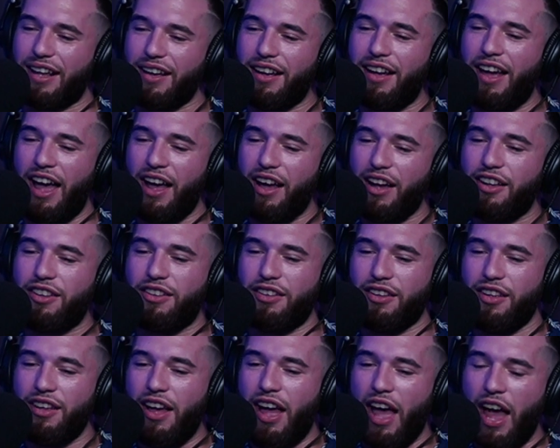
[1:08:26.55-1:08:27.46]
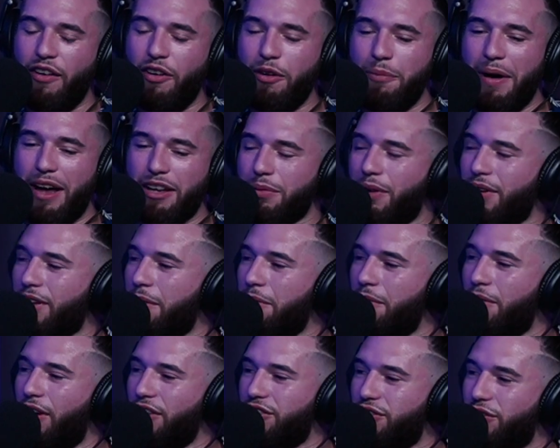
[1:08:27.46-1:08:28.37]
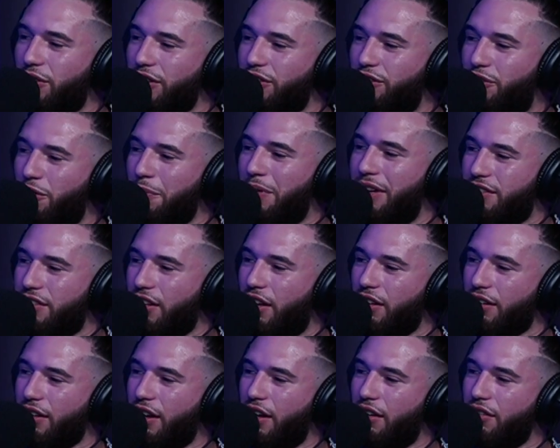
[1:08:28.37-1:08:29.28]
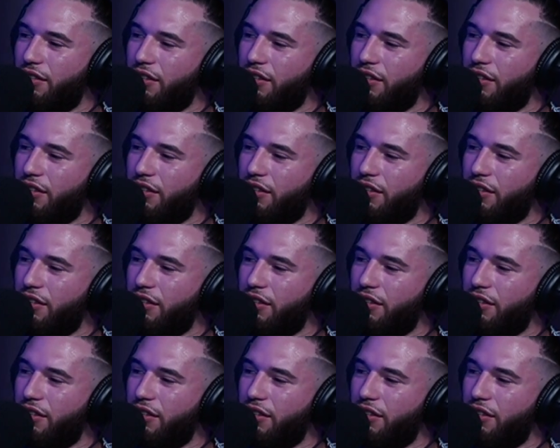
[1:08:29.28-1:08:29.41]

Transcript: Like every basketball game you watch is only two minutes long